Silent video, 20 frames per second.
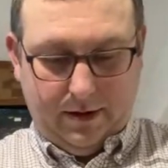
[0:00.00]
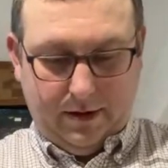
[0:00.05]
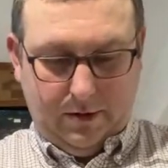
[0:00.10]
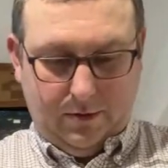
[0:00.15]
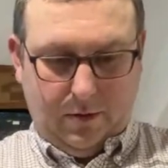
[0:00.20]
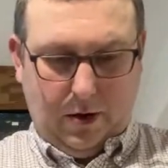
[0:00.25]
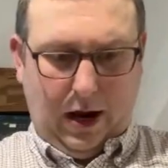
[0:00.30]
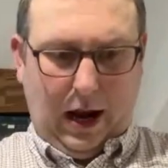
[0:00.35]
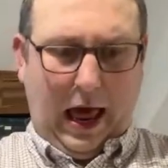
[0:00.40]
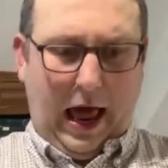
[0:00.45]

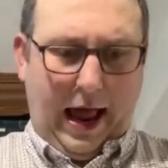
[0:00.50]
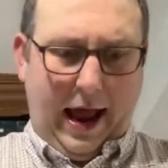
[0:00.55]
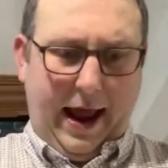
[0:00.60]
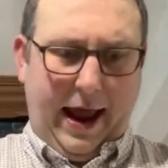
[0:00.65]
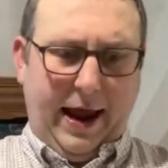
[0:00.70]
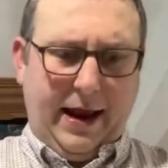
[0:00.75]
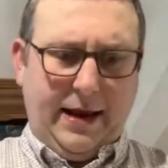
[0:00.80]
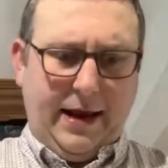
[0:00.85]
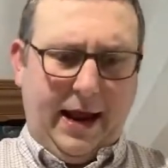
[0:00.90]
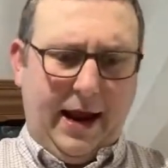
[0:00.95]
well, I
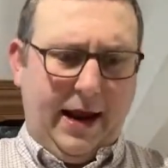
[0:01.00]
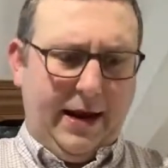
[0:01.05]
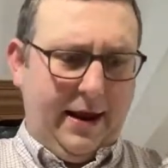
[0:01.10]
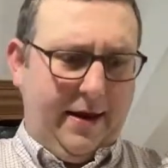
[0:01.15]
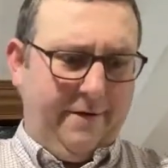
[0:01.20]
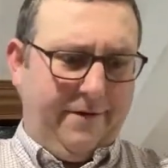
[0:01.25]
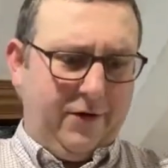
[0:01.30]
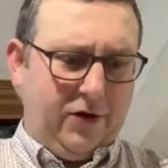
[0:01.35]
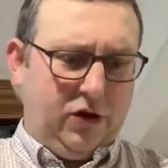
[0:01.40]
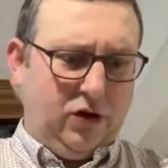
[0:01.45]
need it
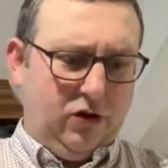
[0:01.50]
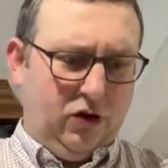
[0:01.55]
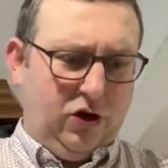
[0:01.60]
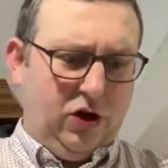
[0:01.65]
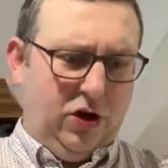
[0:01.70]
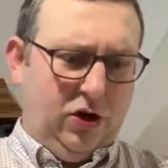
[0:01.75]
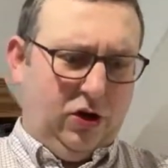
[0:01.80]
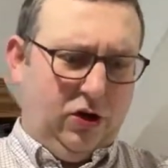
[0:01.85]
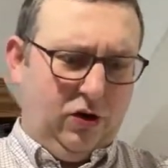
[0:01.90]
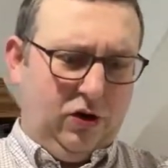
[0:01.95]
for such and
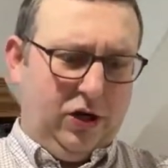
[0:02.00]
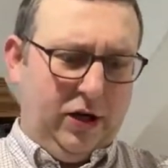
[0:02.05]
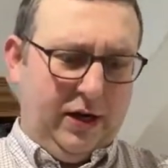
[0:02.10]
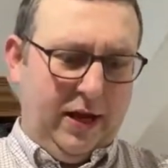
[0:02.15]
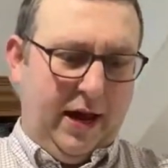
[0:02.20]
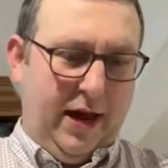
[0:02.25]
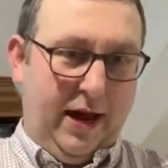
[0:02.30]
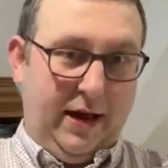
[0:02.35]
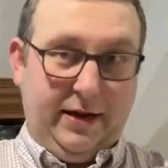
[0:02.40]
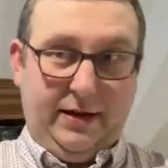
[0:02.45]
such a
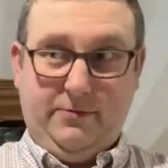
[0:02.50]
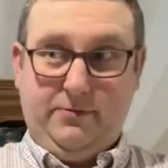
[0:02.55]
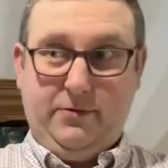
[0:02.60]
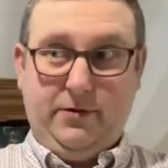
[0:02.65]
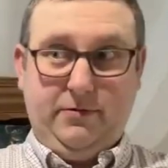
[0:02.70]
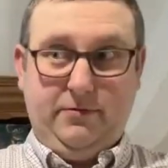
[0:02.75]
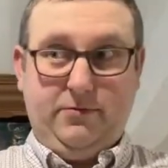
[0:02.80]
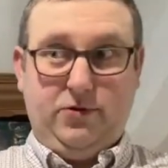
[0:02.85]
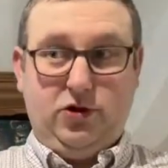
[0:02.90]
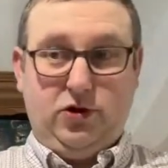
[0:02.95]
day.
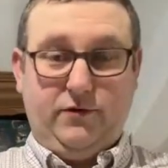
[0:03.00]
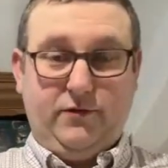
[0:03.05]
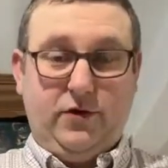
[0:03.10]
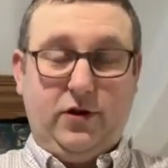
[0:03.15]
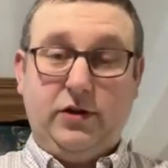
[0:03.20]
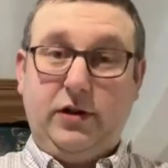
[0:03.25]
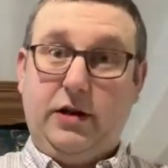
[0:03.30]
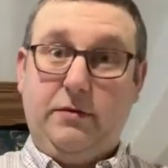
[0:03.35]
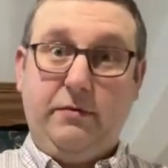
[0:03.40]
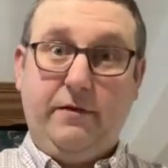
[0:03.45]
Oh, should have
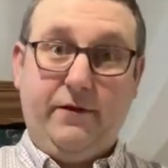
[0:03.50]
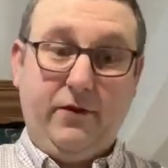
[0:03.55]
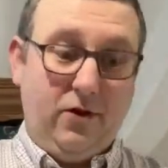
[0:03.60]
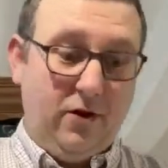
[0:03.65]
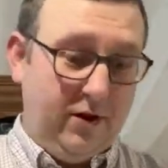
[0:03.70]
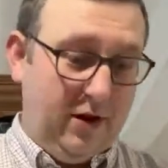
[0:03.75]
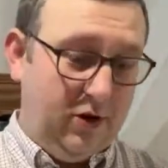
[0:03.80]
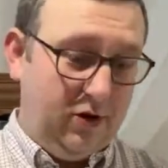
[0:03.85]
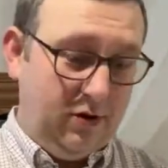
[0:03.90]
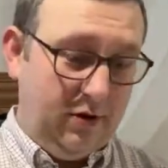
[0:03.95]
ordered it before
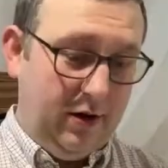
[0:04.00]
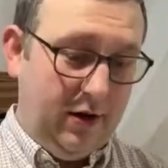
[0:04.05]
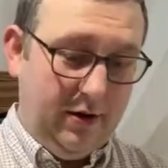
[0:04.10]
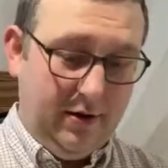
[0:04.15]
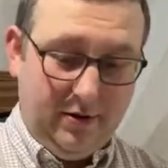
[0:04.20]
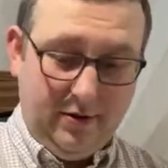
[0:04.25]
then, shouldn't you?